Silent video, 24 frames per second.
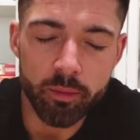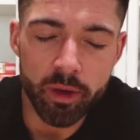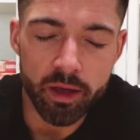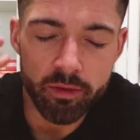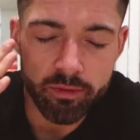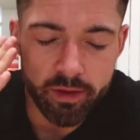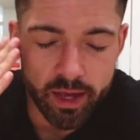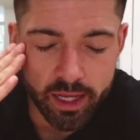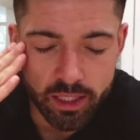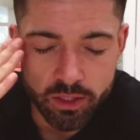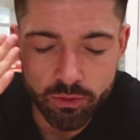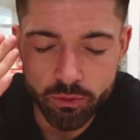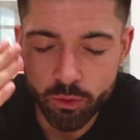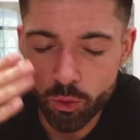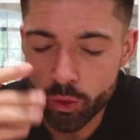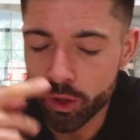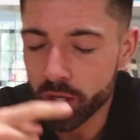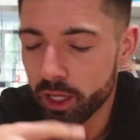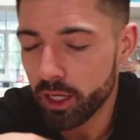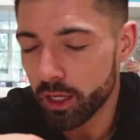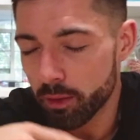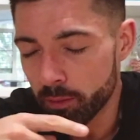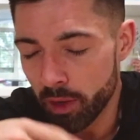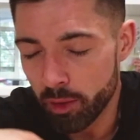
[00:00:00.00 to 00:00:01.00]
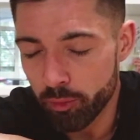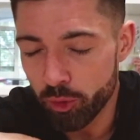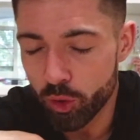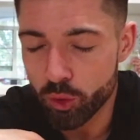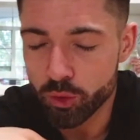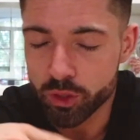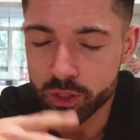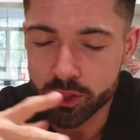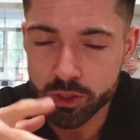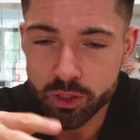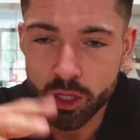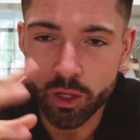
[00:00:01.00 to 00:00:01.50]
my fat's forty and my
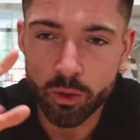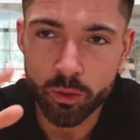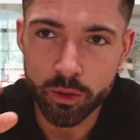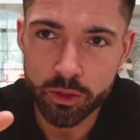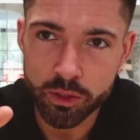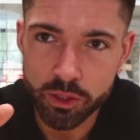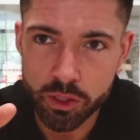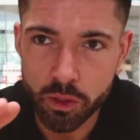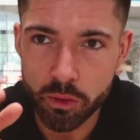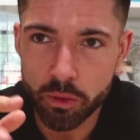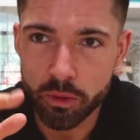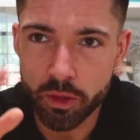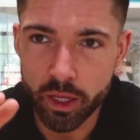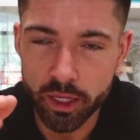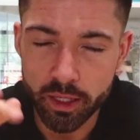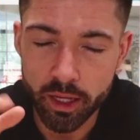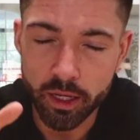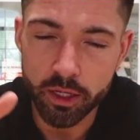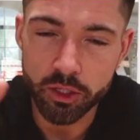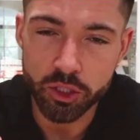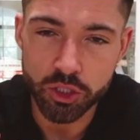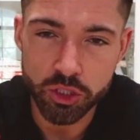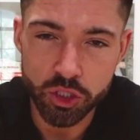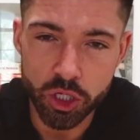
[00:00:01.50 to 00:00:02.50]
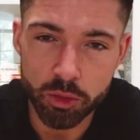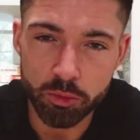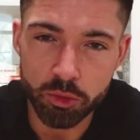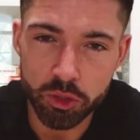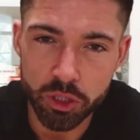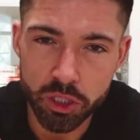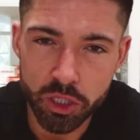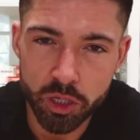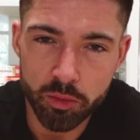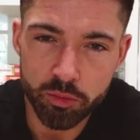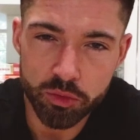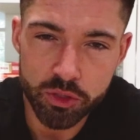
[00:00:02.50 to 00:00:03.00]
protein's lower, so like I jumble
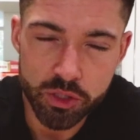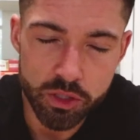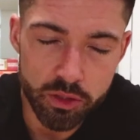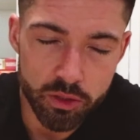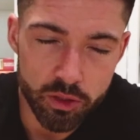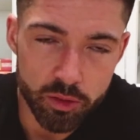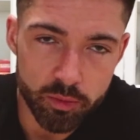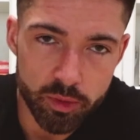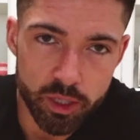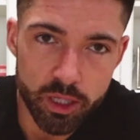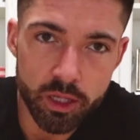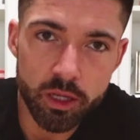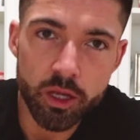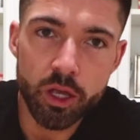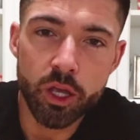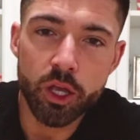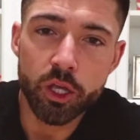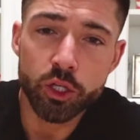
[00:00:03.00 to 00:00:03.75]
the numbers a little bit.